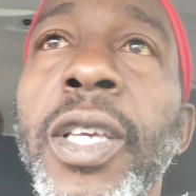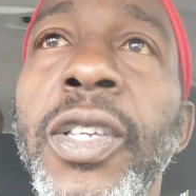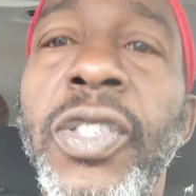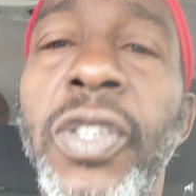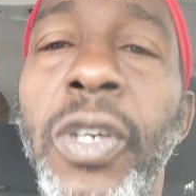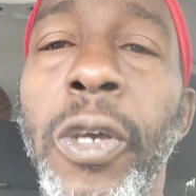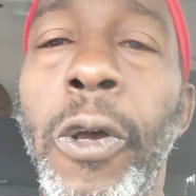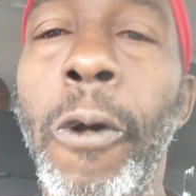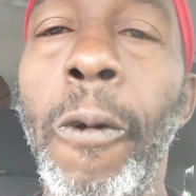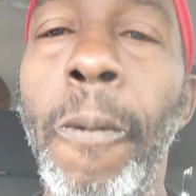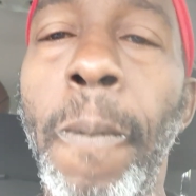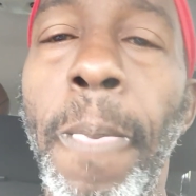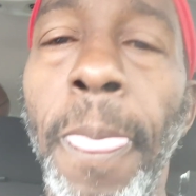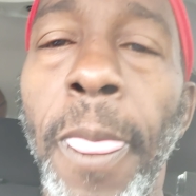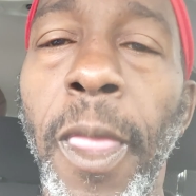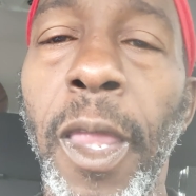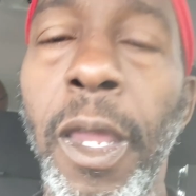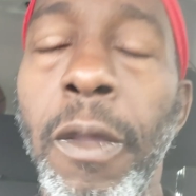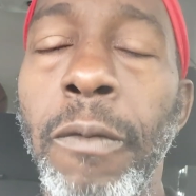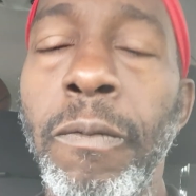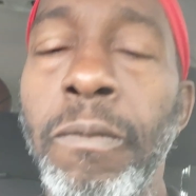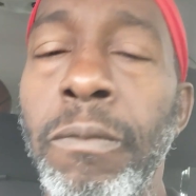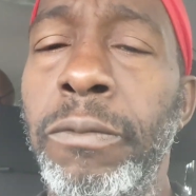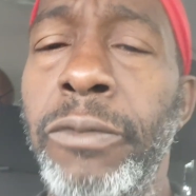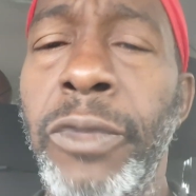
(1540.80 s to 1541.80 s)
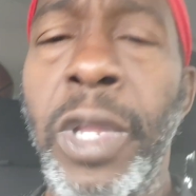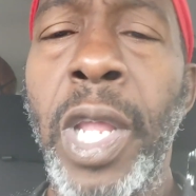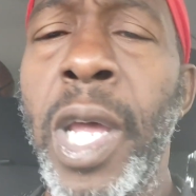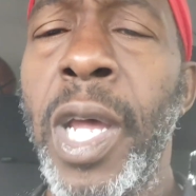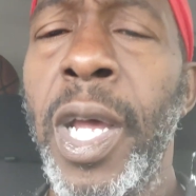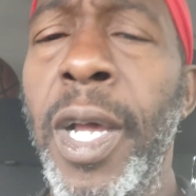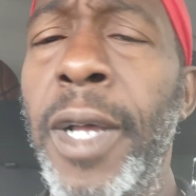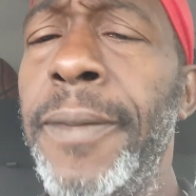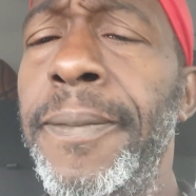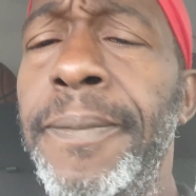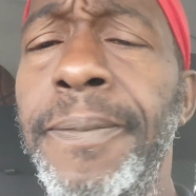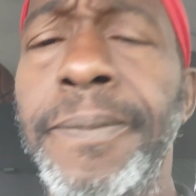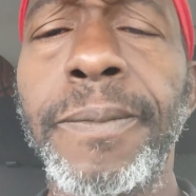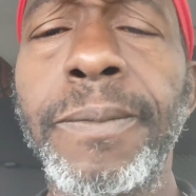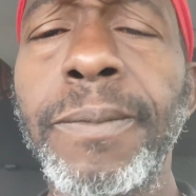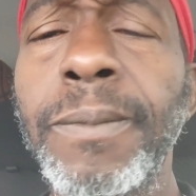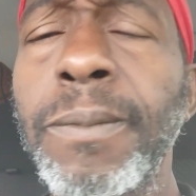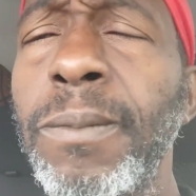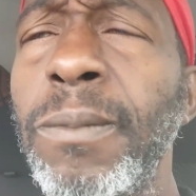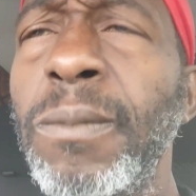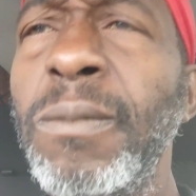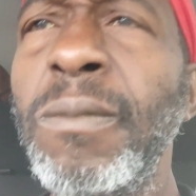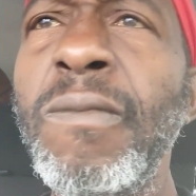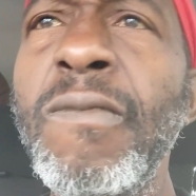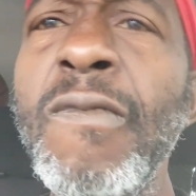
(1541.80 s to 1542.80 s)
So, nah
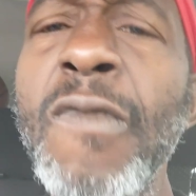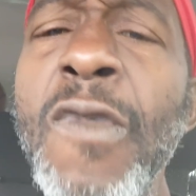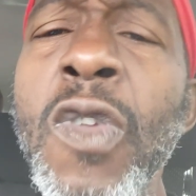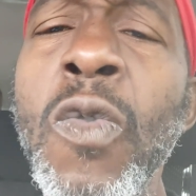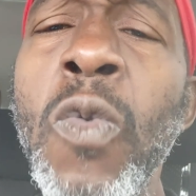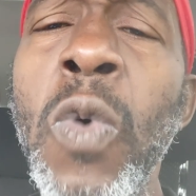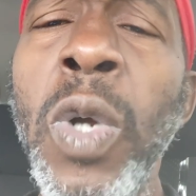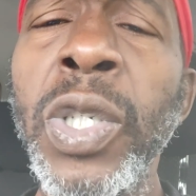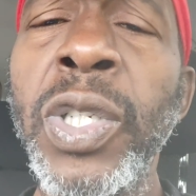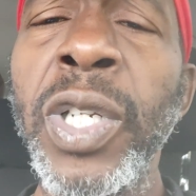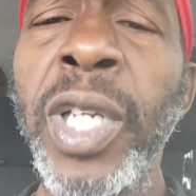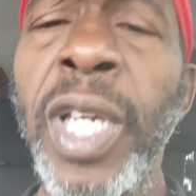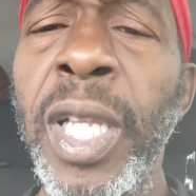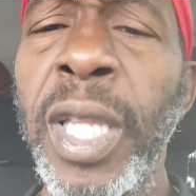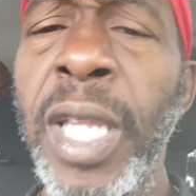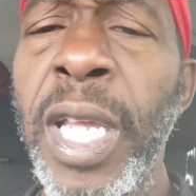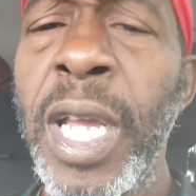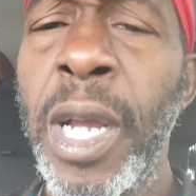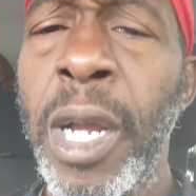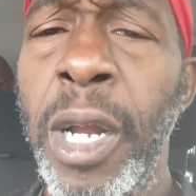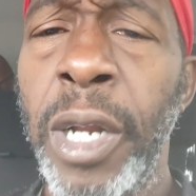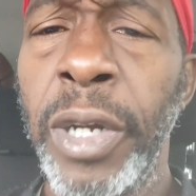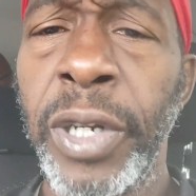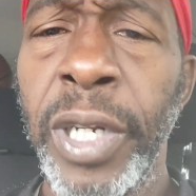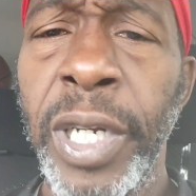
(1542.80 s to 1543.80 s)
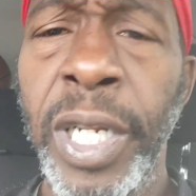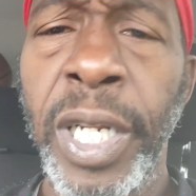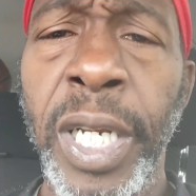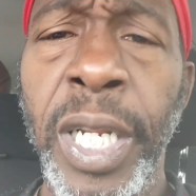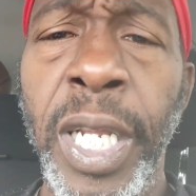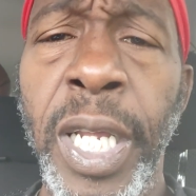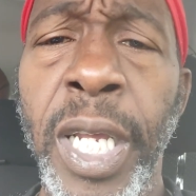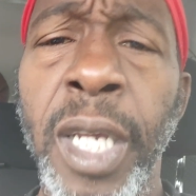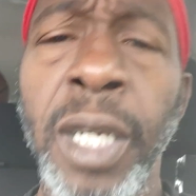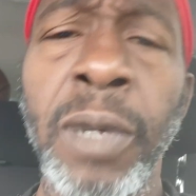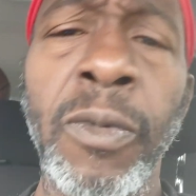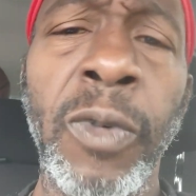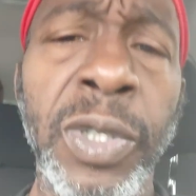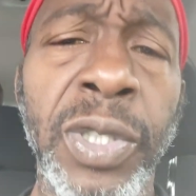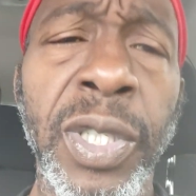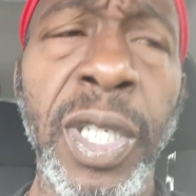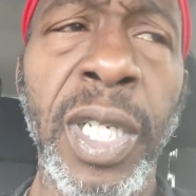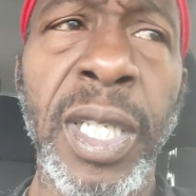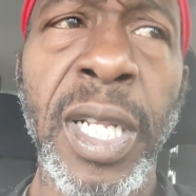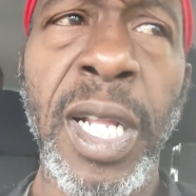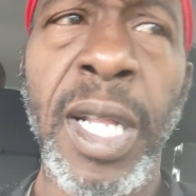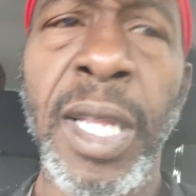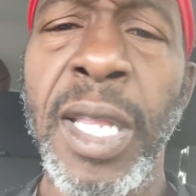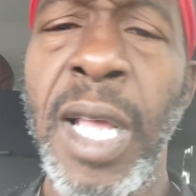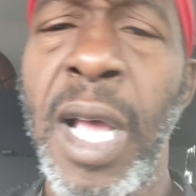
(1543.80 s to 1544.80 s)
once you get that hundred in there, once you
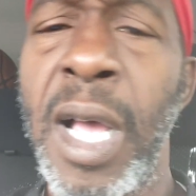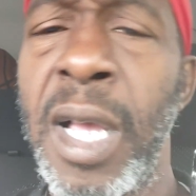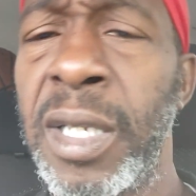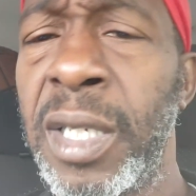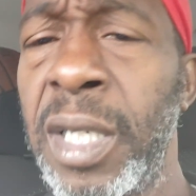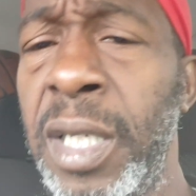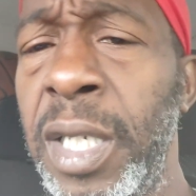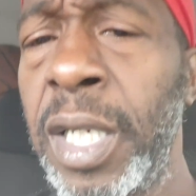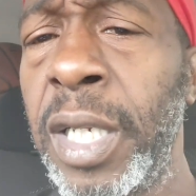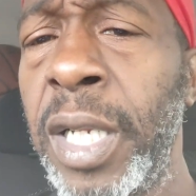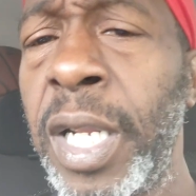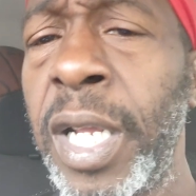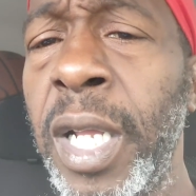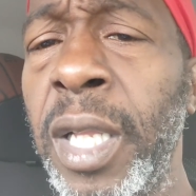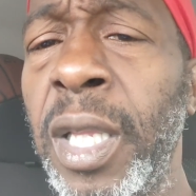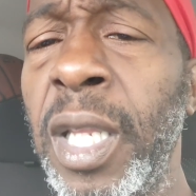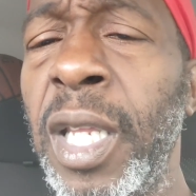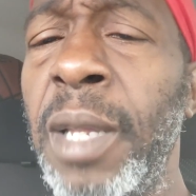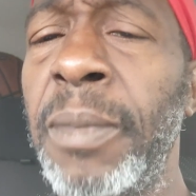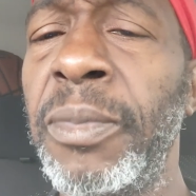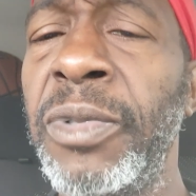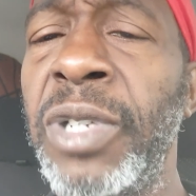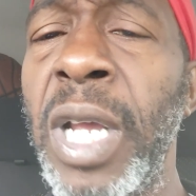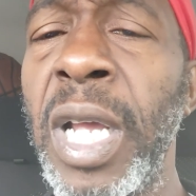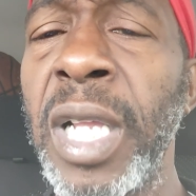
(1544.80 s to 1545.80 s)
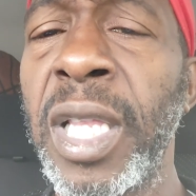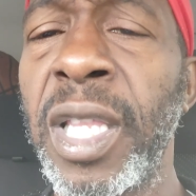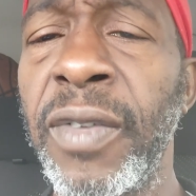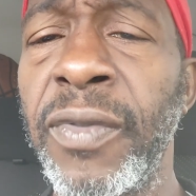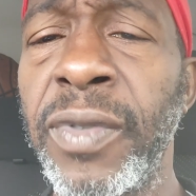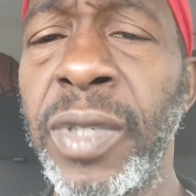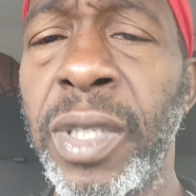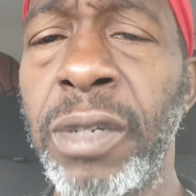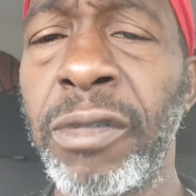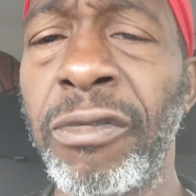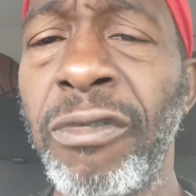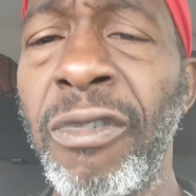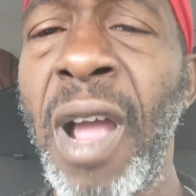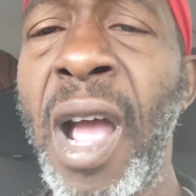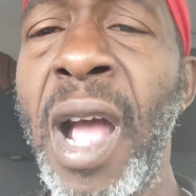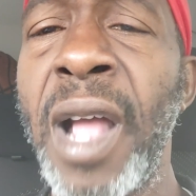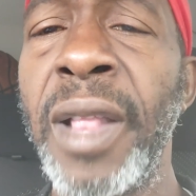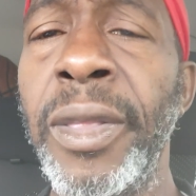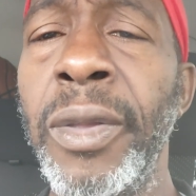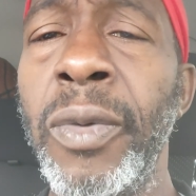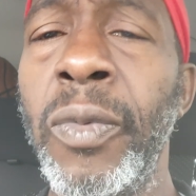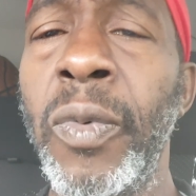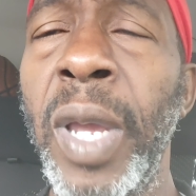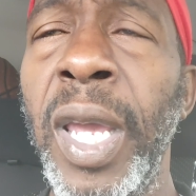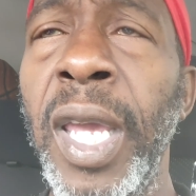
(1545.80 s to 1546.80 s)
get that thousand in there, the objective is to
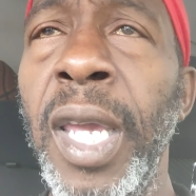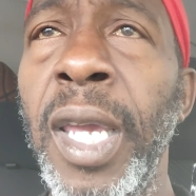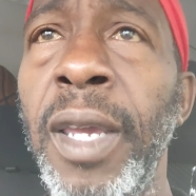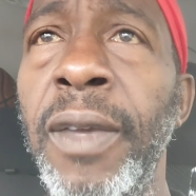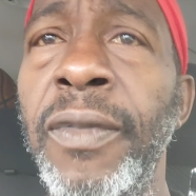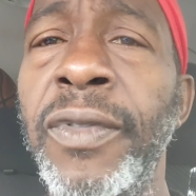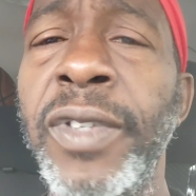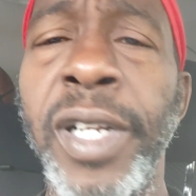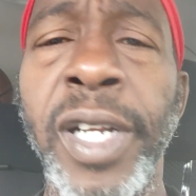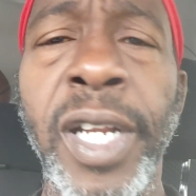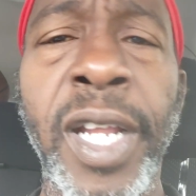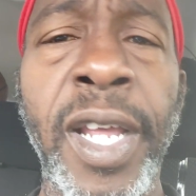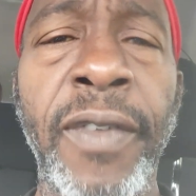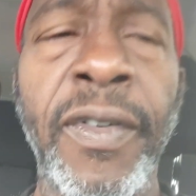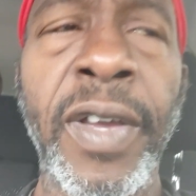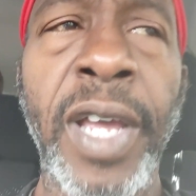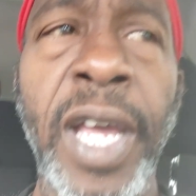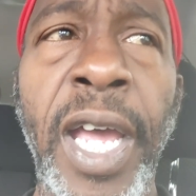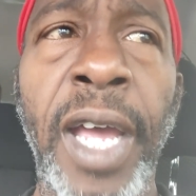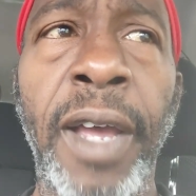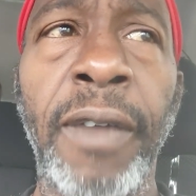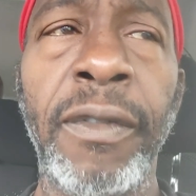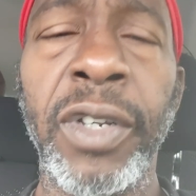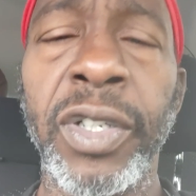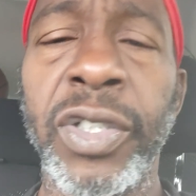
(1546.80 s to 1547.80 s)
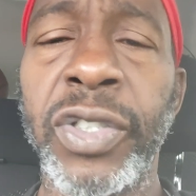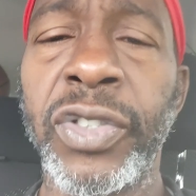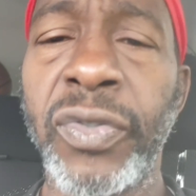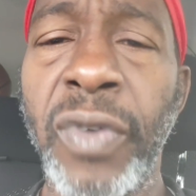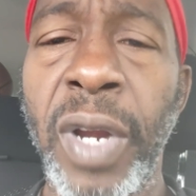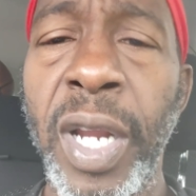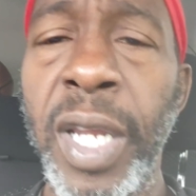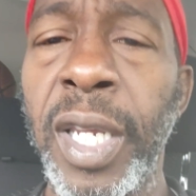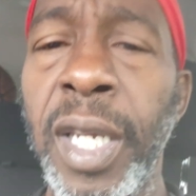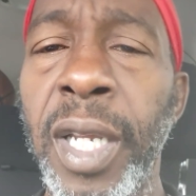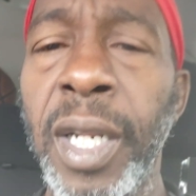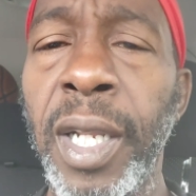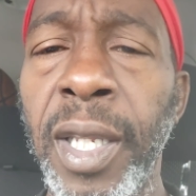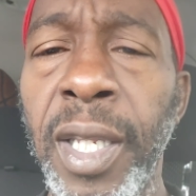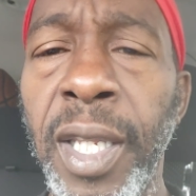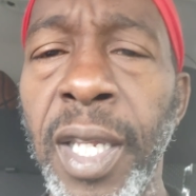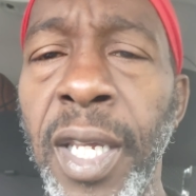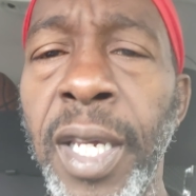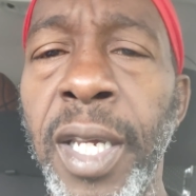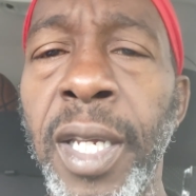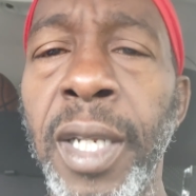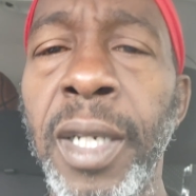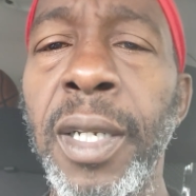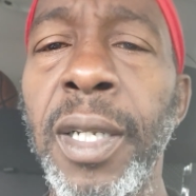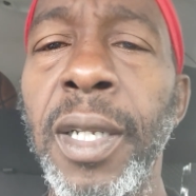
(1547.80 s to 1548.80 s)
ride the wave, to never ever strike it
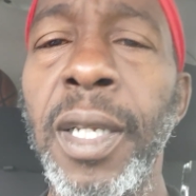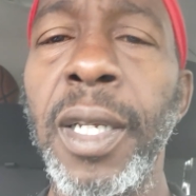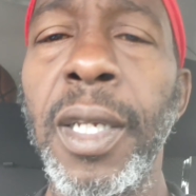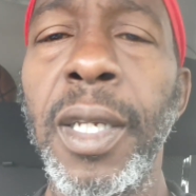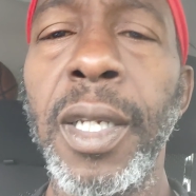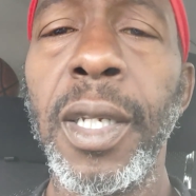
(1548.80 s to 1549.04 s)
again.